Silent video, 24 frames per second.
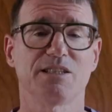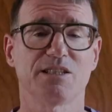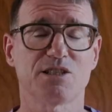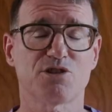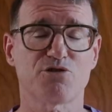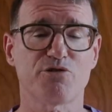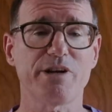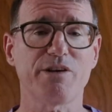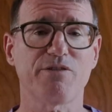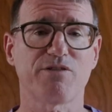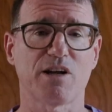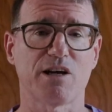The
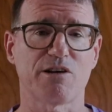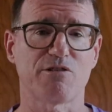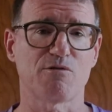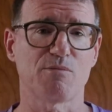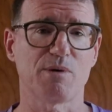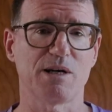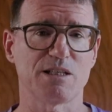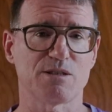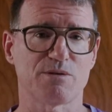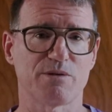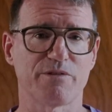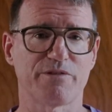Streakfly
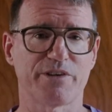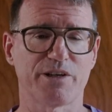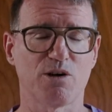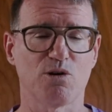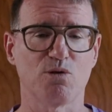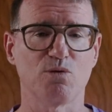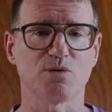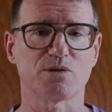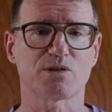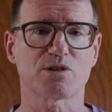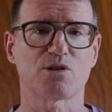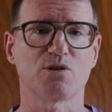reminds me of an
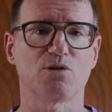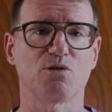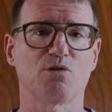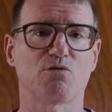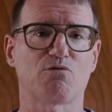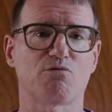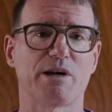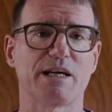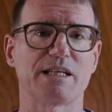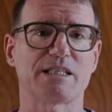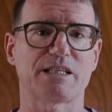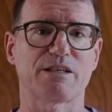old school
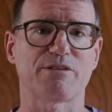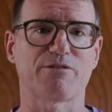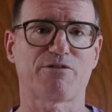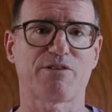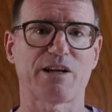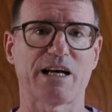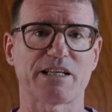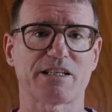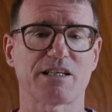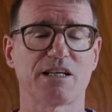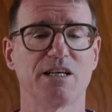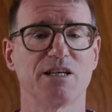racing
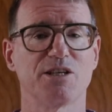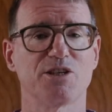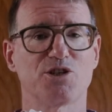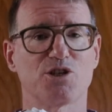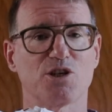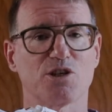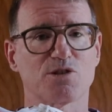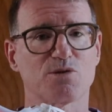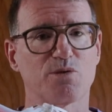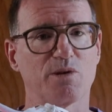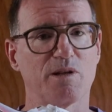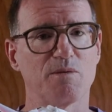flat,
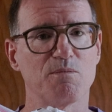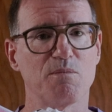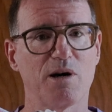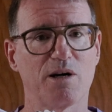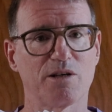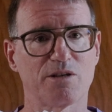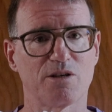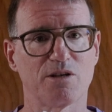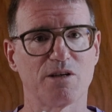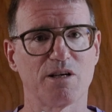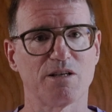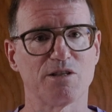just with a
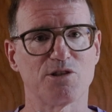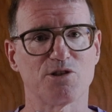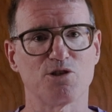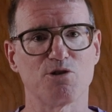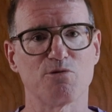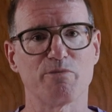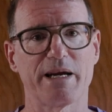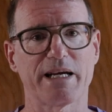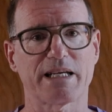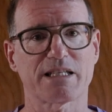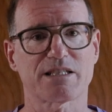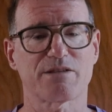modern
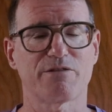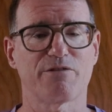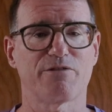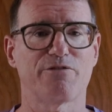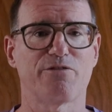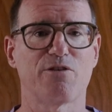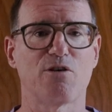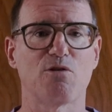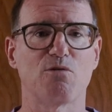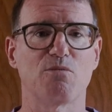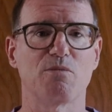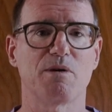ZoomX
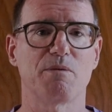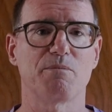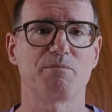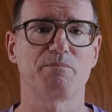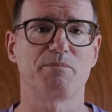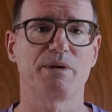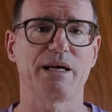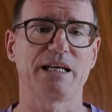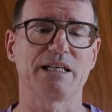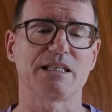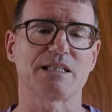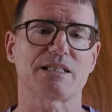foam
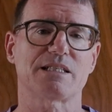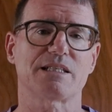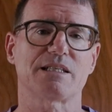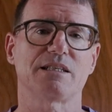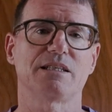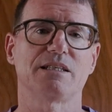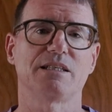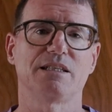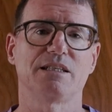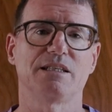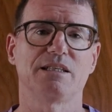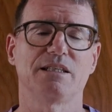base.
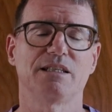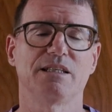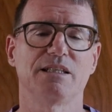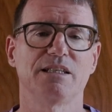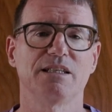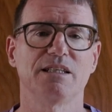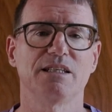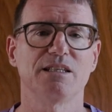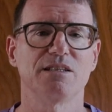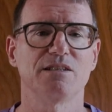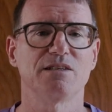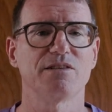
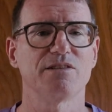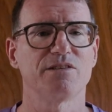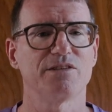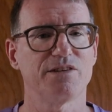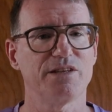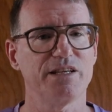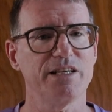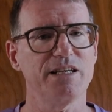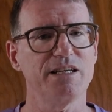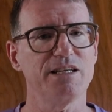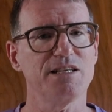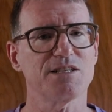
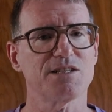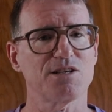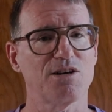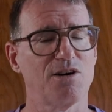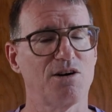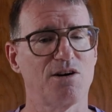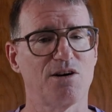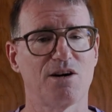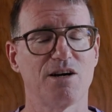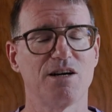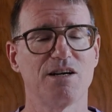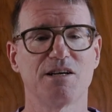These
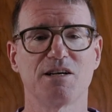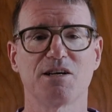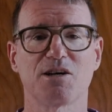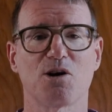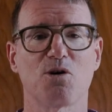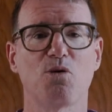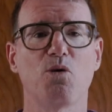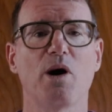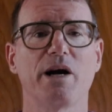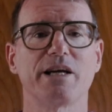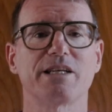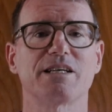are
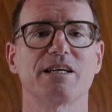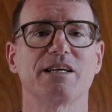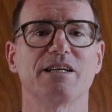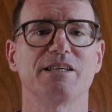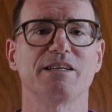quite